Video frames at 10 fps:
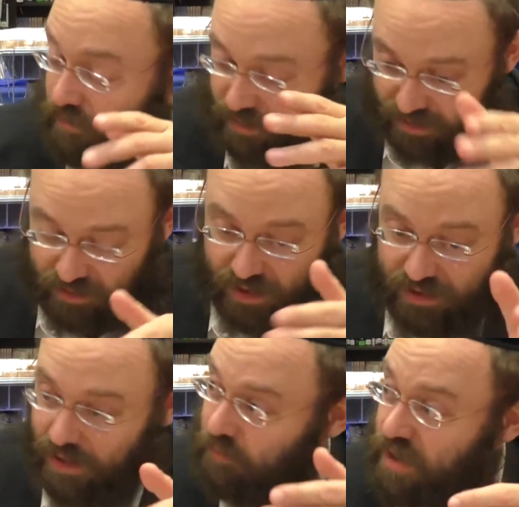that,
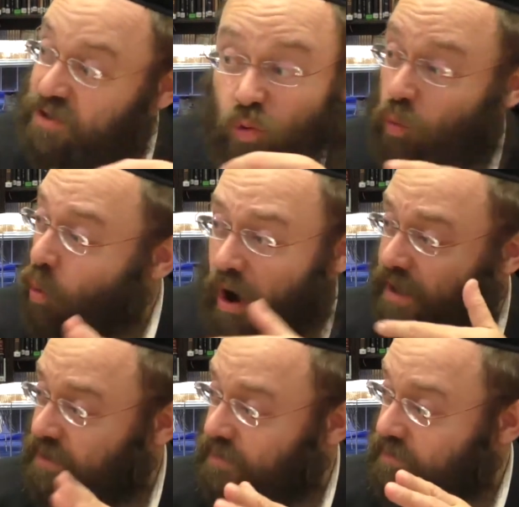that, that, means it's all
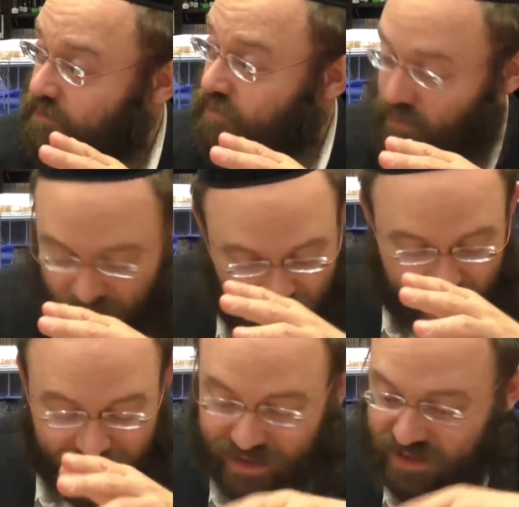wine. It's all wine.
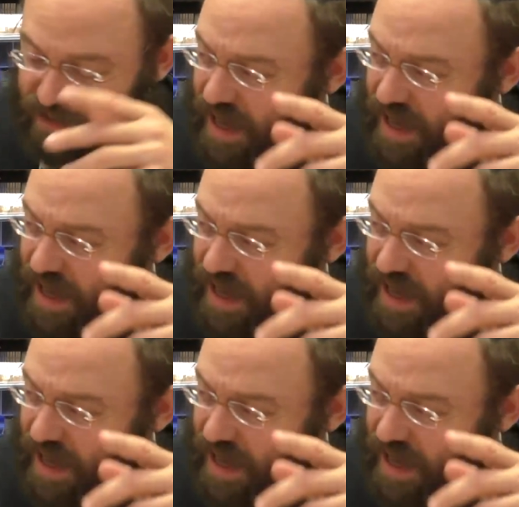Yeah, Hanas,